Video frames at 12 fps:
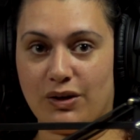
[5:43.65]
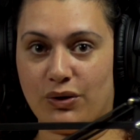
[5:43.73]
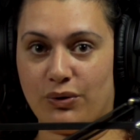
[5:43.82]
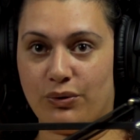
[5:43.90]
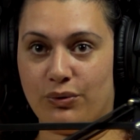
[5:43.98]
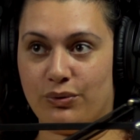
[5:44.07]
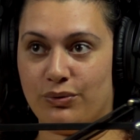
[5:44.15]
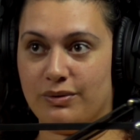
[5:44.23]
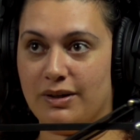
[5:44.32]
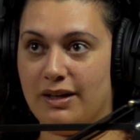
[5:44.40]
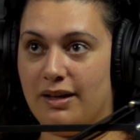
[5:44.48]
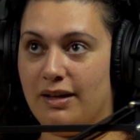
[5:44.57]
who
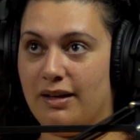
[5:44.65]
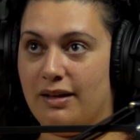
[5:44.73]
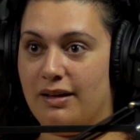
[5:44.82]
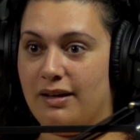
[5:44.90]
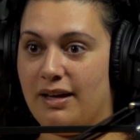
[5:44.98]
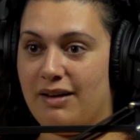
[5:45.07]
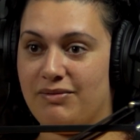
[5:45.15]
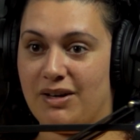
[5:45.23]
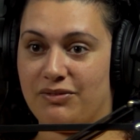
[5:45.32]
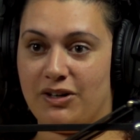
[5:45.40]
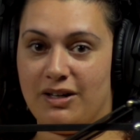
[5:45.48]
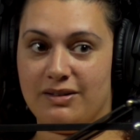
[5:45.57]
have
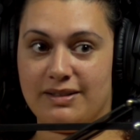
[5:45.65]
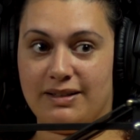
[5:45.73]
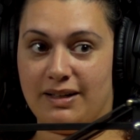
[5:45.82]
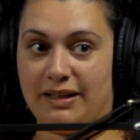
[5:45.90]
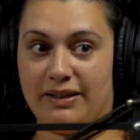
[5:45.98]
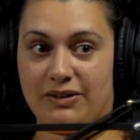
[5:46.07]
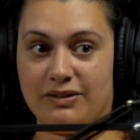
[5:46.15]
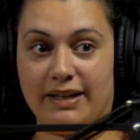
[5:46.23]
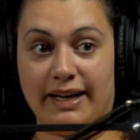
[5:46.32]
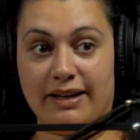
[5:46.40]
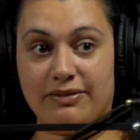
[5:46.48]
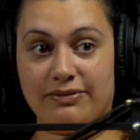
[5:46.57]
never held a gun in their
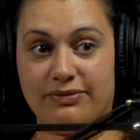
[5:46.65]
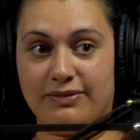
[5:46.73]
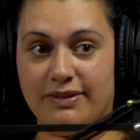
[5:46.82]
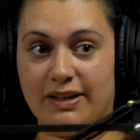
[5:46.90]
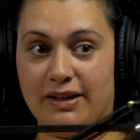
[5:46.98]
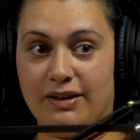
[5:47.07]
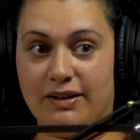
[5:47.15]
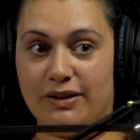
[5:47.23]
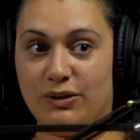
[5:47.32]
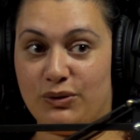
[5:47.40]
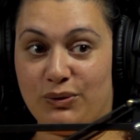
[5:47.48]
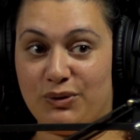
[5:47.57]
life,
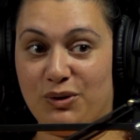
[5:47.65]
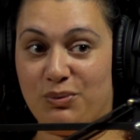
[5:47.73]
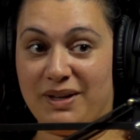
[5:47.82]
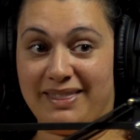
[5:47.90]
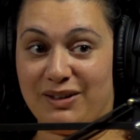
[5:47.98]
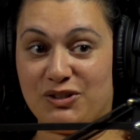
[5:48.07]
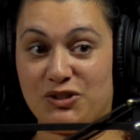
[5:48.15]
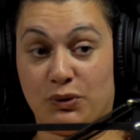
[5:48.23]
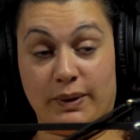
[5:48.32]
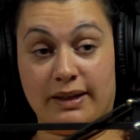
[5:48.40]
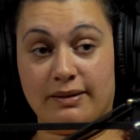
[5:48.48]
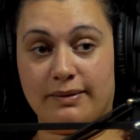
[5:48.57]
who don't know what they're
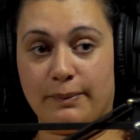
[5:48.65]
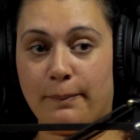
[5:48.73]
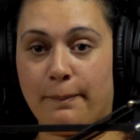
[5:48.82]
doing,